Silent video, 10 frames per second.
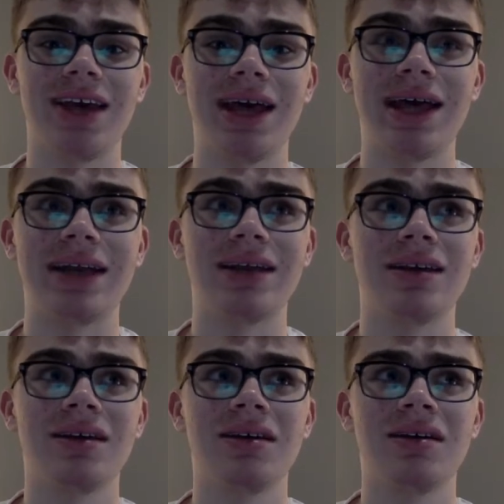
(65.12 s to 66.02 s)
and
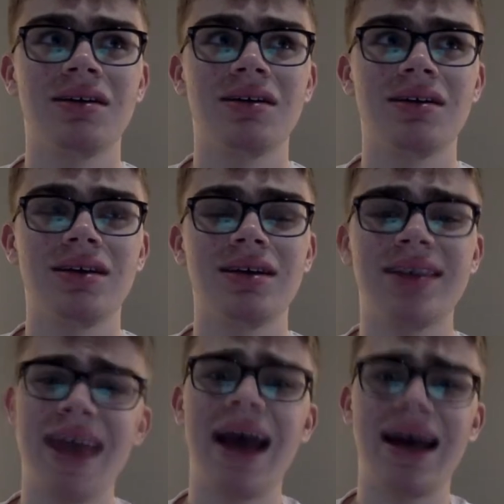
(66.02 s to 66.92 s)

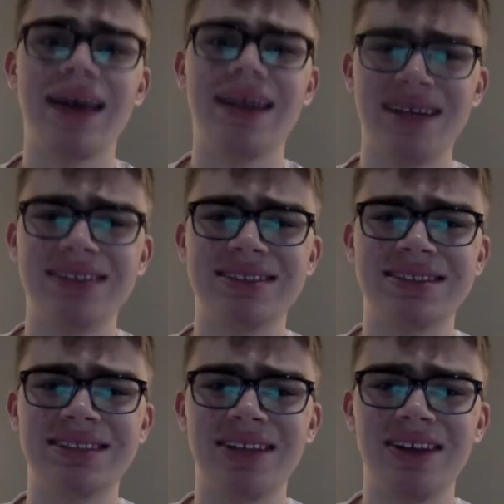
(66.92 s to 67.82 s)
yeah, it is
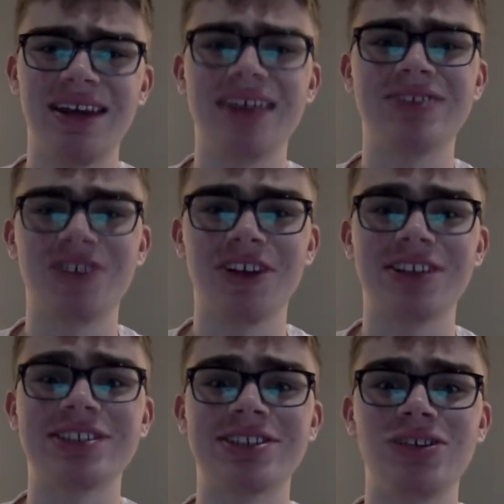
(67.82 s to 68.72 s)
silly. It's really
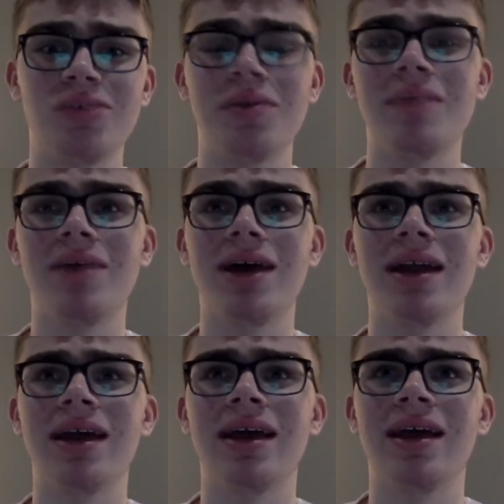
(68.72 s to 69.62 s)
stupid, but
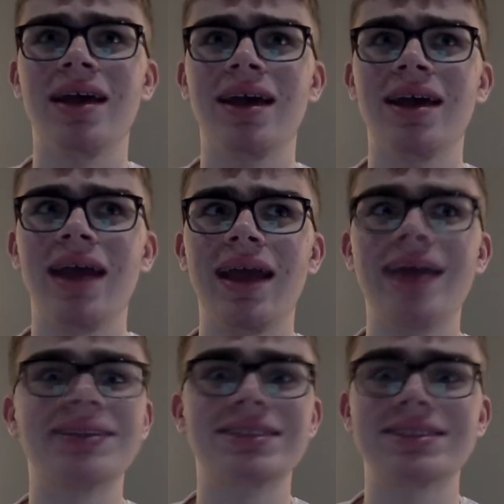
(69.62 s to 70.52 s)

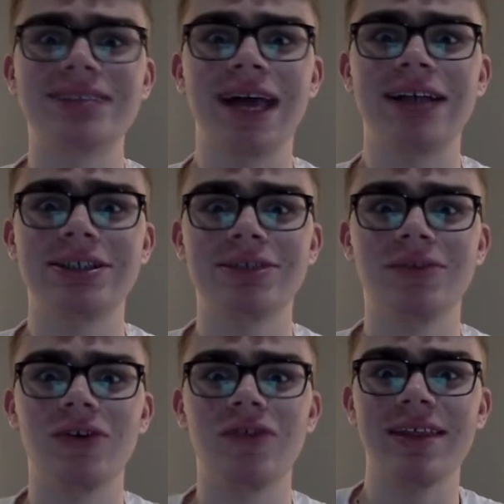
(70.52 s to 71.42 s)
it's a slasher
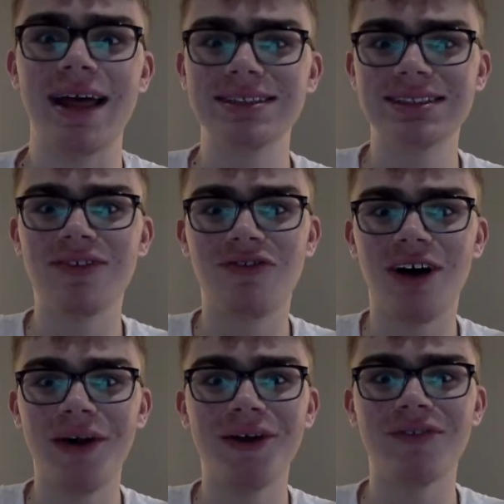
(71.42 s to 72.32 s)
movie. That's the
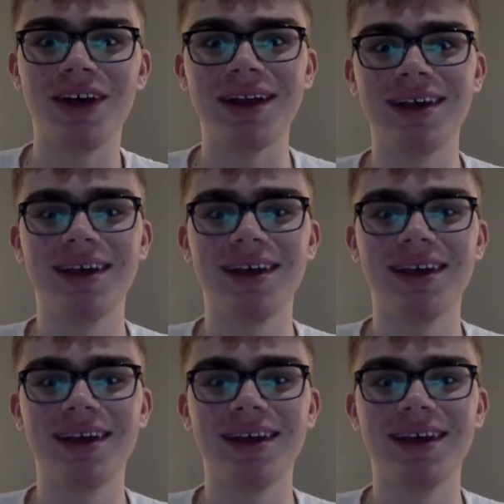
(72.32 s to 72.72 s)
fun of it.